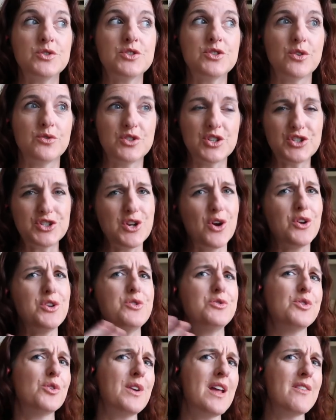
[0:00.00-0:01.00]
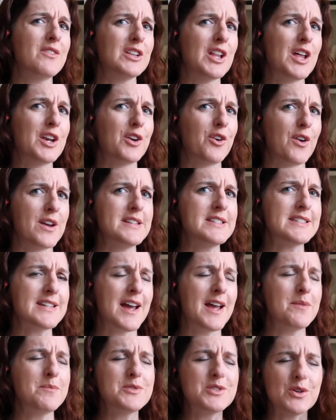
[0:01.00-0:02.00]
just know you don't have a lot of grace
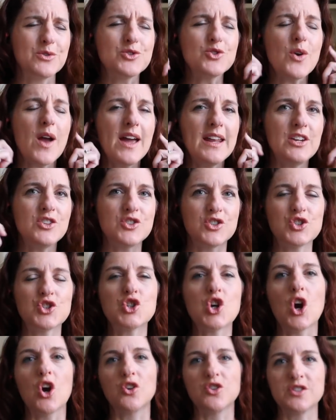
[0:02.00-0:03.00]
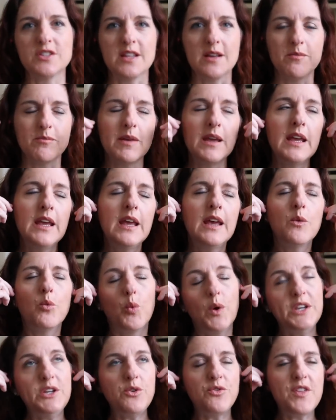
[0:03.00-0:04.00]
time. So try to just charge them
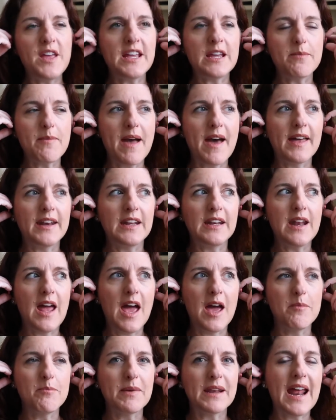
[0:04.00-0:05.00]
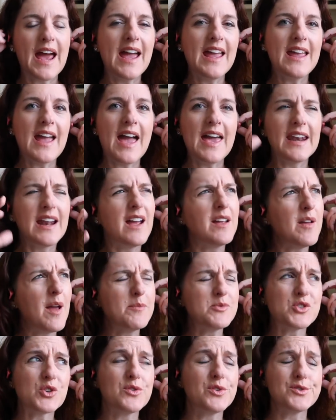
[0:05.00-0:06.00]
when you think about it.
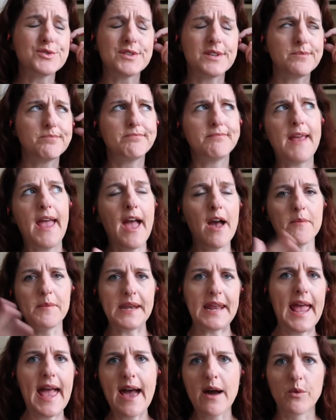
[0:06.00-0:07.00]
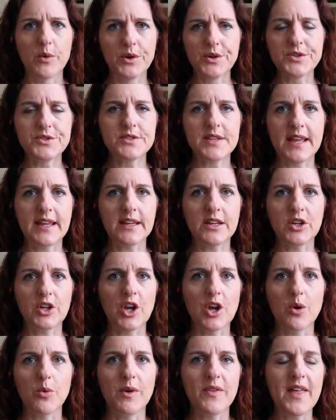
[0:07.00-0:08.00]
I'm sure there's a how many hours they can
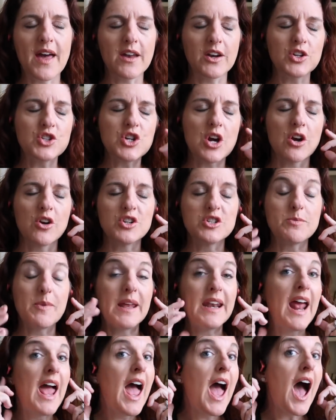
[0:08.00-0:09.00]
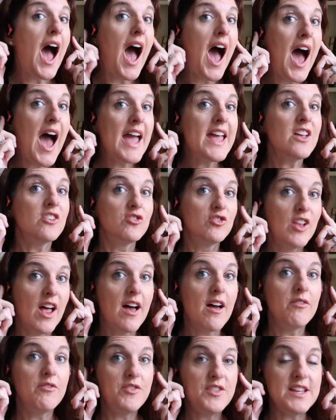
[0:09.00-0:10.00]
go without a charge, but I
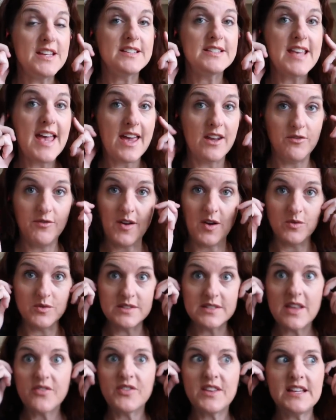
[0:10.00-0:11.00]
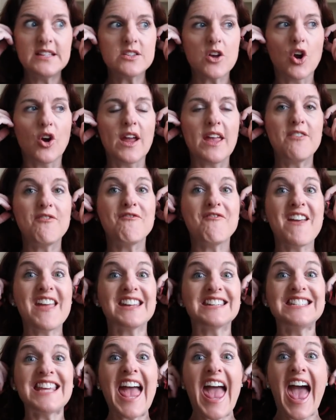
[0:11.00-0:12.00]
love these headphones. These are a
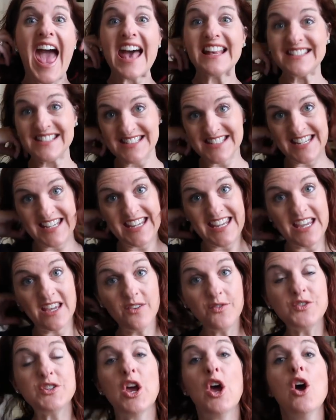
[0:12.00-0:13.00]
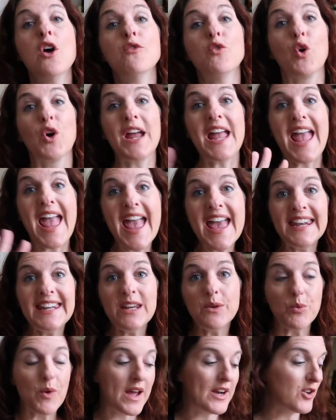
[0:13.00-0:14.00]
fantastic gift for
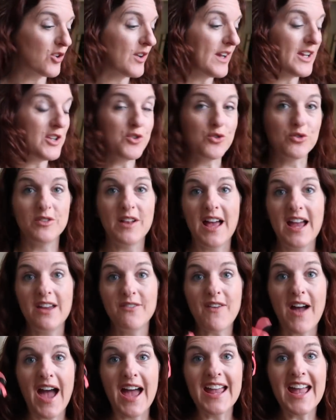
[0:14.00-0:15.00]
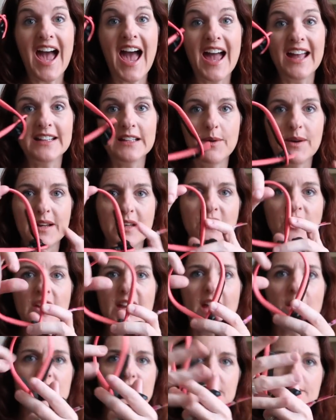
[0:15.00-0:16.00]
any runner in your life. I highly recommend.
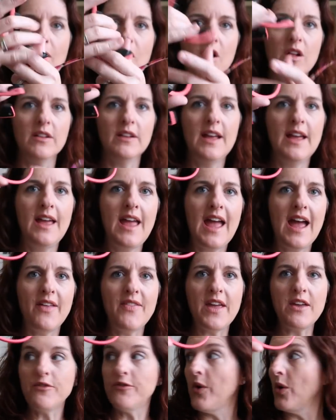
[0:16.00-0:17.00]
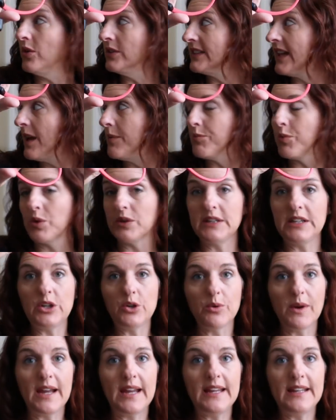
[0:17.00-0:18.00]
Look how small. And they fold up really
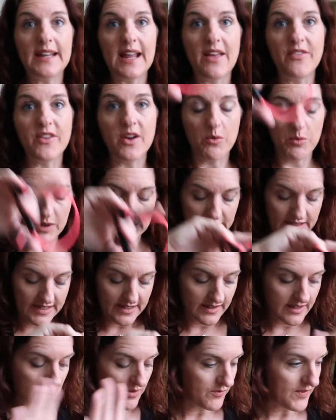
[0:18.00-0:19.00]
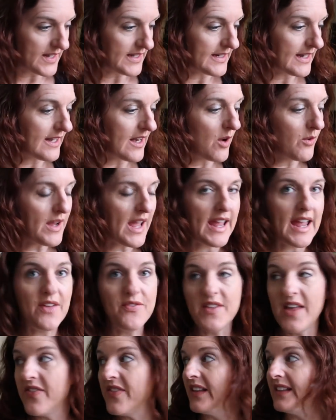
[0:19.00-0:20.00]
great and they're really convenient. Okay,
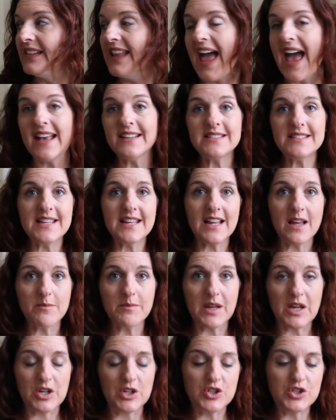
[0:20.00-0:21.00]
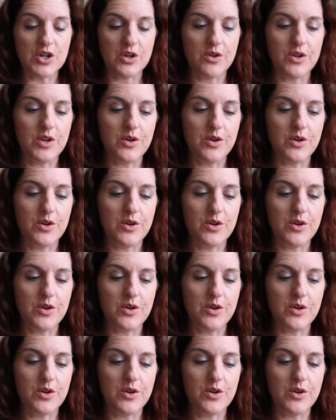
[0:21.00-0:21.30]
and then the last thing I'm gonna show